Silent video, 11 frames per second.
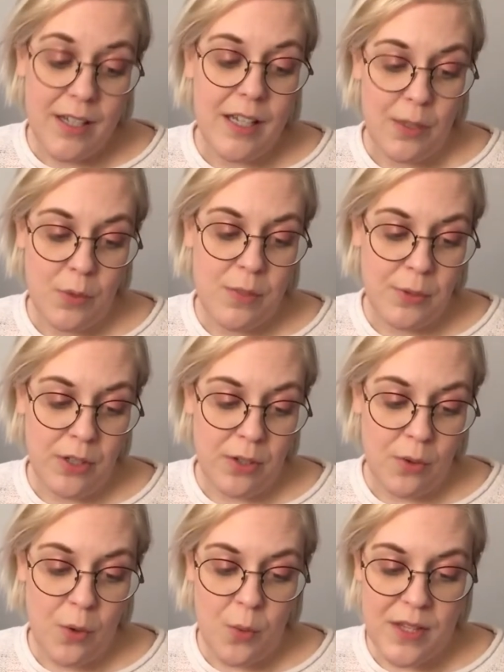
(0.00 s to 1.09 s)
It was
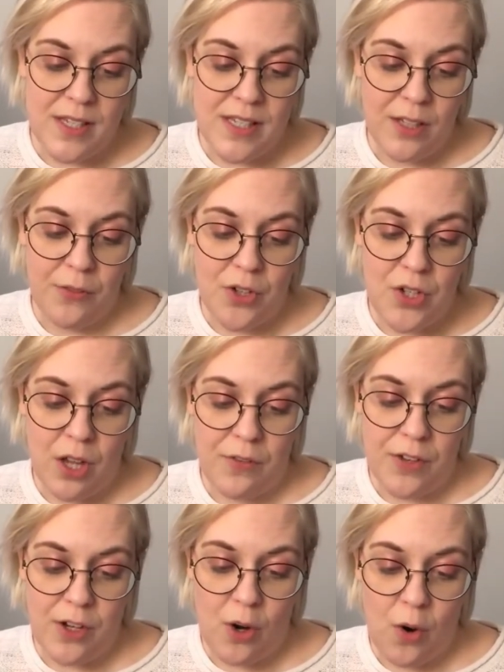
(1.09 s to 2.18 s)
blue, with a silver dolphin